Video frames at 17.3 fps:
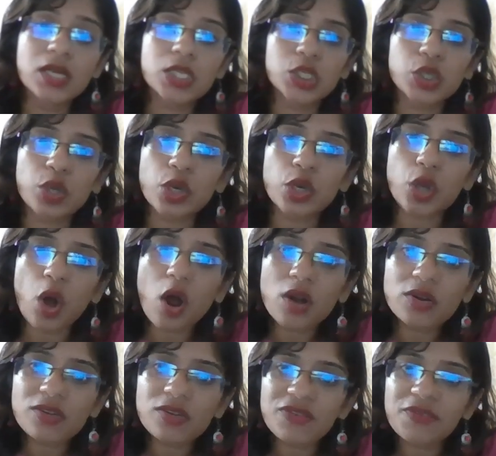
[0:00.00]
So
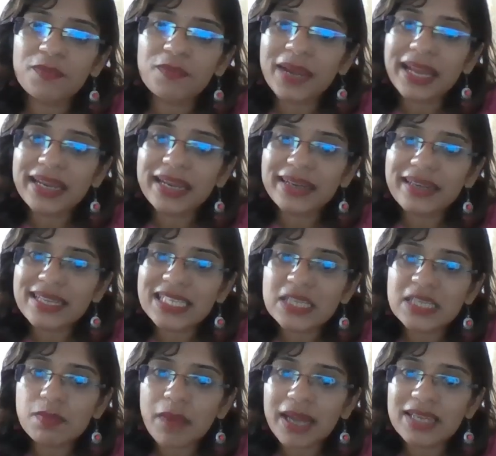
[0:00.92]
lot of
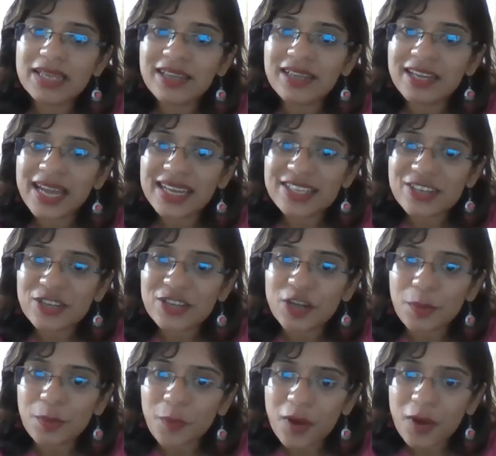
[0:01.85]
platelets might get
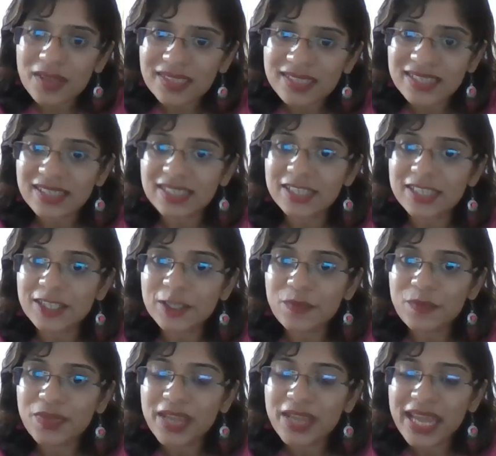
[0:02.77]

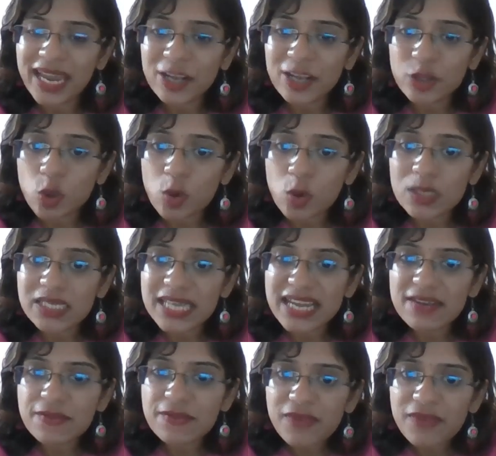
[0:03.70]
deposited in those
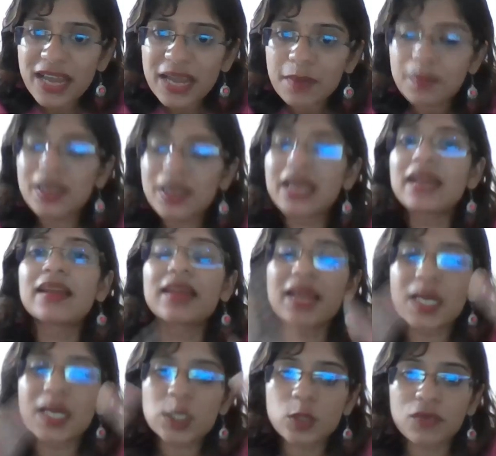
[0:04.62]
inflamed
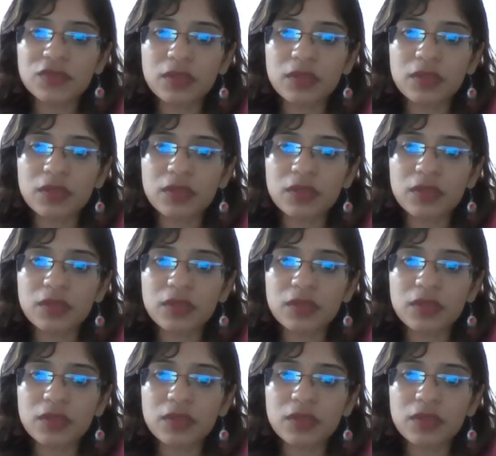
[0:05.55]
areas of